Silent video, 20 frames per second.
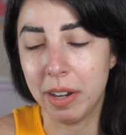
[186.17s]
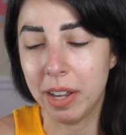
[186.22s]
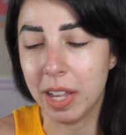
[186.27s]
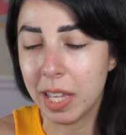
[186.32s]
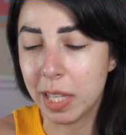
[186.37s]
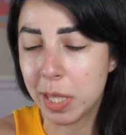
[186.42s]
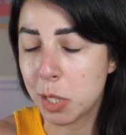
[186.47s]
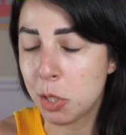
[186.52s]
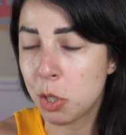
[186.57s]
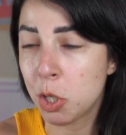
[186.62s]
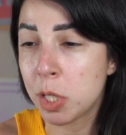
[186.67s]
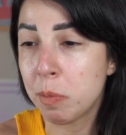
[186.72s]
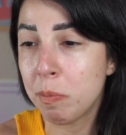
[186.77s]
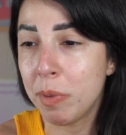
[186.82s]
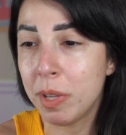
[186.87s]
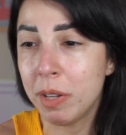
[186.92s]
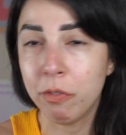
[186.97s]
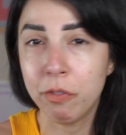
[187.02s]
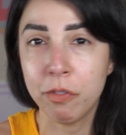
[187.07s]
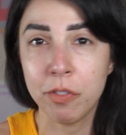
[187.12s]
It's just
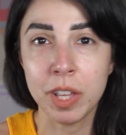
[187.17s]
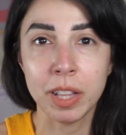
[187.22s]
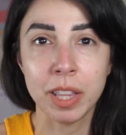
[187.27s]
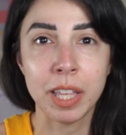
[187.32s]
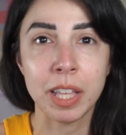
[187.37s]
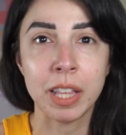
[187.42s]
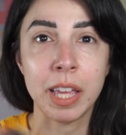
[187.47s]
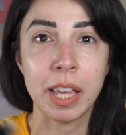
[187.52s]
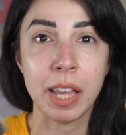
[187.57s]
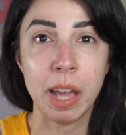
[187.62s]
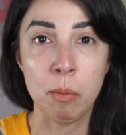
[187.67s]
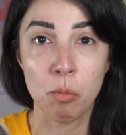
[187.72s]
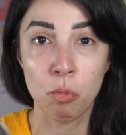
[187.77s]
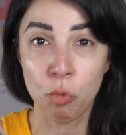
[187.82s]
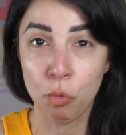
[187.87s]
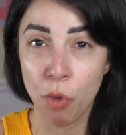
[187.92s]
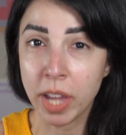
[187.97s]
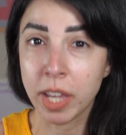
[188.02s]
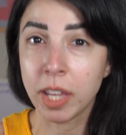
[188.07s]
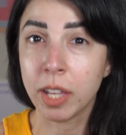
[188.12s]
been feeling like I'm
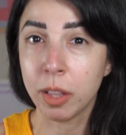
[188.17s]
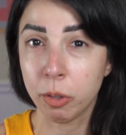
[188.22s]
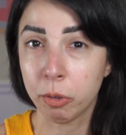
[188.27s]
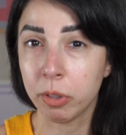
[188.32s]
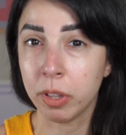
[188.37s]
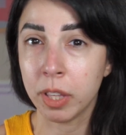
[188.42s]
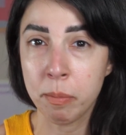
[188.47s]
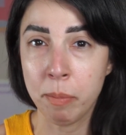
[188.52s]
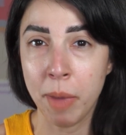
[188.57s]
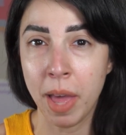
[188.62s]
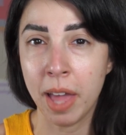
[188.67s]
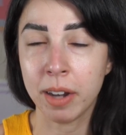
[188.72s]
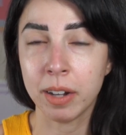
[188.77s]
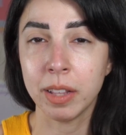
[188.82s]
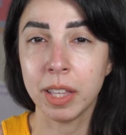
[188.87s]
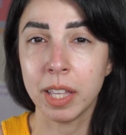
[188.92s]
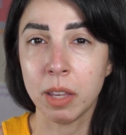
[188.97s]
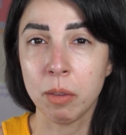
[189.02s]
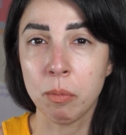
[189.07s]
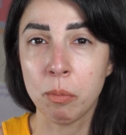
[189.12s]
regularly
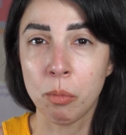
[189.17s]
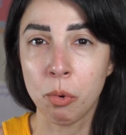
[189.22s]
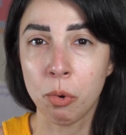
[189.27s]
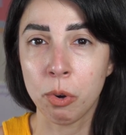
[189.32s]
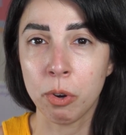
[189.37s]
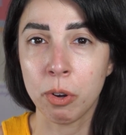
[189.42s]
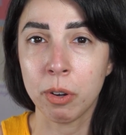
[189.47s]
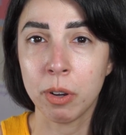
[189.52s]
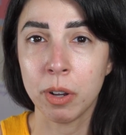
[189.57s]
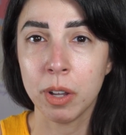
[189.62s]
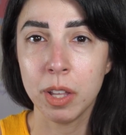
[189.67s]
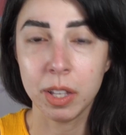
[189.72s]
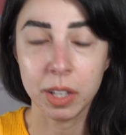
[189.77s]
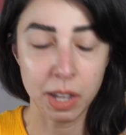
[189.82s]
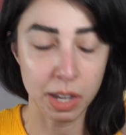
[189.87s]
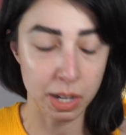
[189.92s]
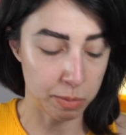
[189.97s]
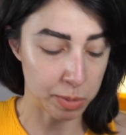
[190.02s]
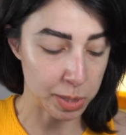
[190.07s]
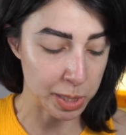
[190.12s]
battling more
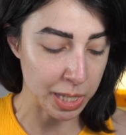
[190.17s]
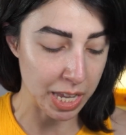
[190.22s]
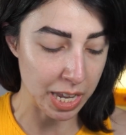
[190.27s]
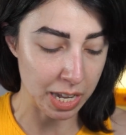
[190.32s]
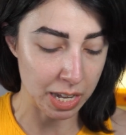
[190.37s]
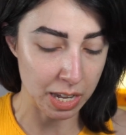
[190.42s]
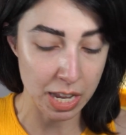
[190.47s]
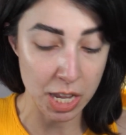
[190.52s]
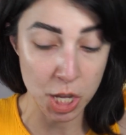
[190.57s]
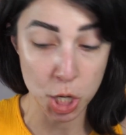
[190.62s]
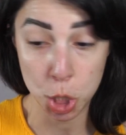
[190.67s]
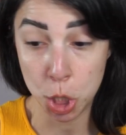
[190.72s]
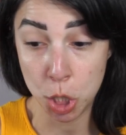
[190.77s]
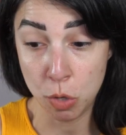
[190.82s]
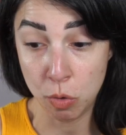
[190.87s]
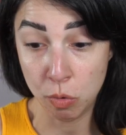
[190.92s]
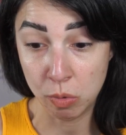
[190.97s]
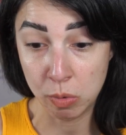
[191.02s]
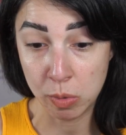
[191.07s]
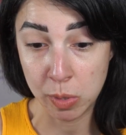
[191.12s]
kind of skin
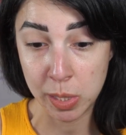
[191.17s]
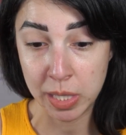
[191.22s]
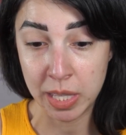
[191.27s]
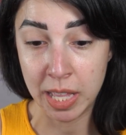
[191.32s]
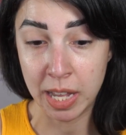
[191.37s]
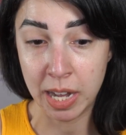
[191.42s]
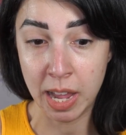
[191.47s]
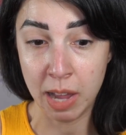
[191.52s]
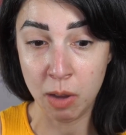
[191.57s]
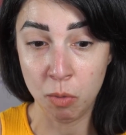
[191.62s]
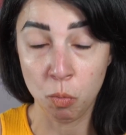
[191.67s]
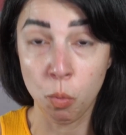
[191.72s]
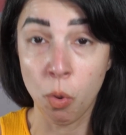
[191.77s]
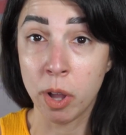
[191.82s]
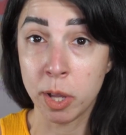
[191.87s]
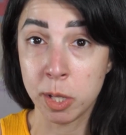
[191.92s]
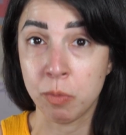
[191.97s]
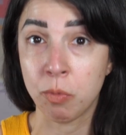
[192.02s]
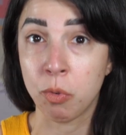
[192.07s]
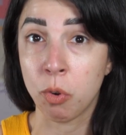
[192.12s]
issues than I
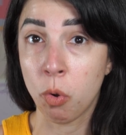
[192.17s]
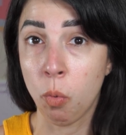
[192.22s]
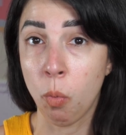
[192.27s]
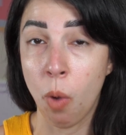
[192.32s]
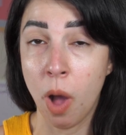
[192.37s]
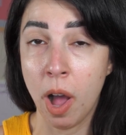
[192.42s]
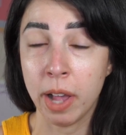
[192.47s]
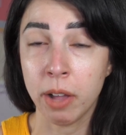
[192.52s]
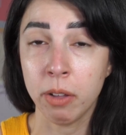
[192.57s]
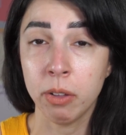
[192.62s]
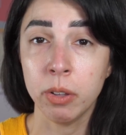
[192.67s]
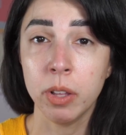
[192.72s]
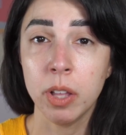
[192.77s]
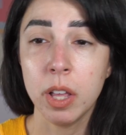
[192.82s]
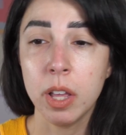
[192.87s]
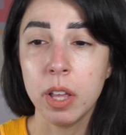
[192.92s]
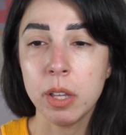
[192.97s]
was for a while.